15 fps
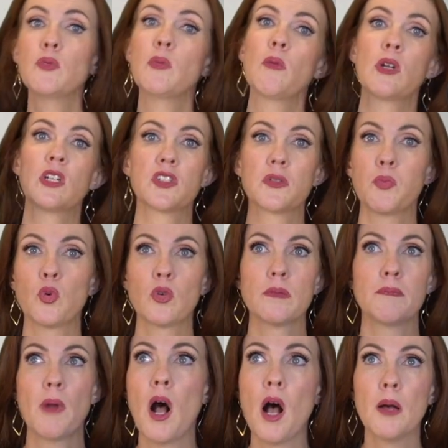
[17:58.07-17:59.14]
we want to support
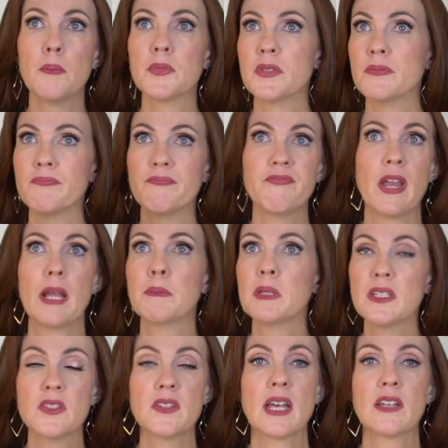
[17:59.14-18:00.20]
moms and
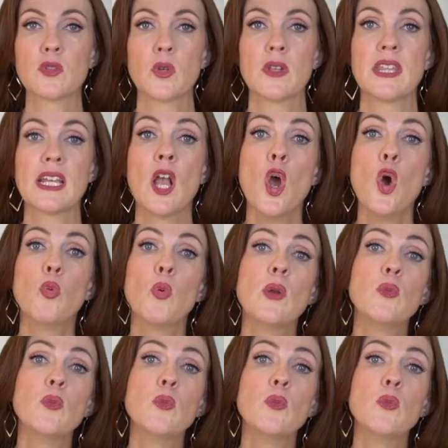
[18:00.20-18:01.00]
families and that sort of thing, when